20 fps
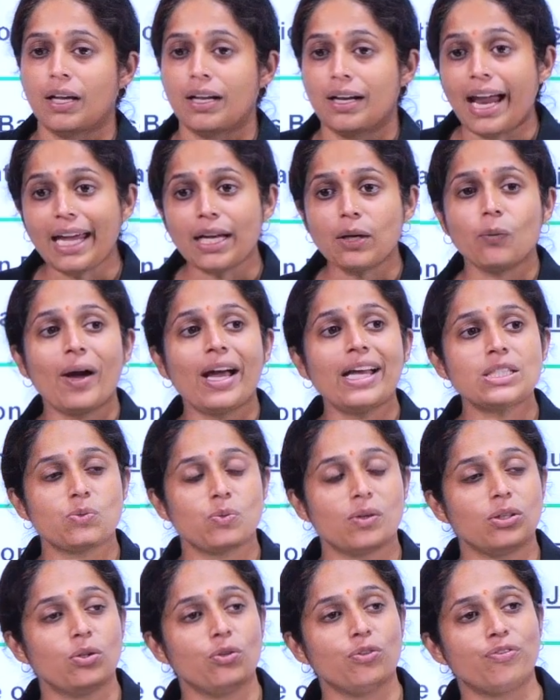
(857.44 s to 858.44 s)
Likewise,
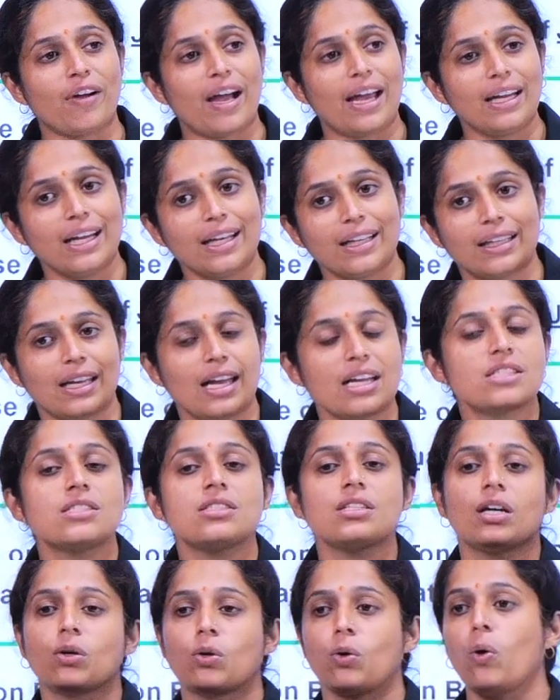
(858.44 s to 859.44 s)
when you file a case
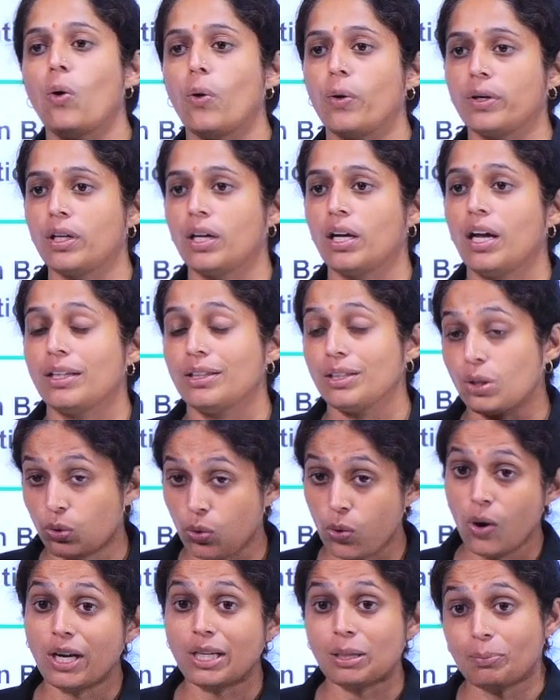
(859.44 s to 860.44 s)
in a court, the
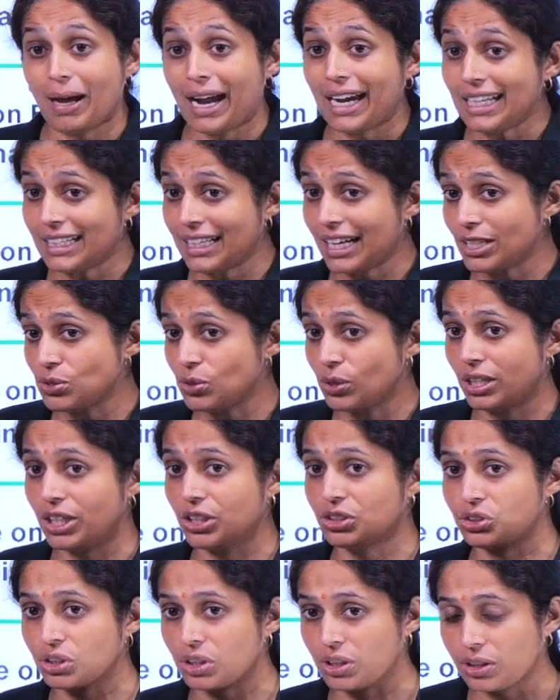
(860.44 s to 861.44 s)
court might get
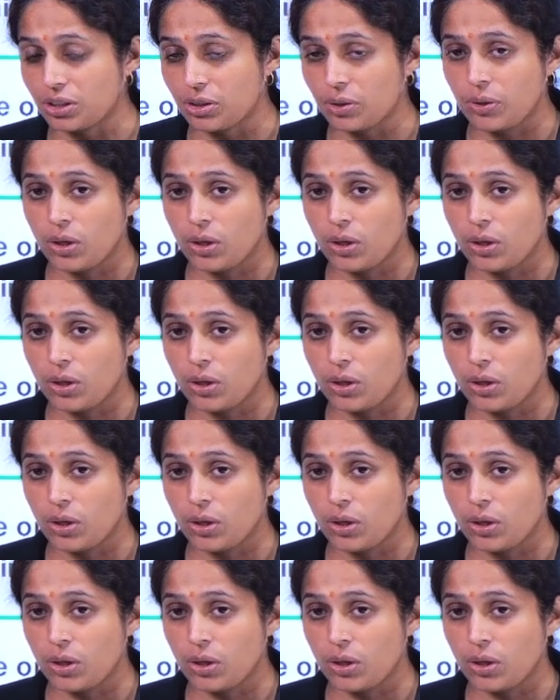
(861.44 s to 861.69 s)
jurisdiction.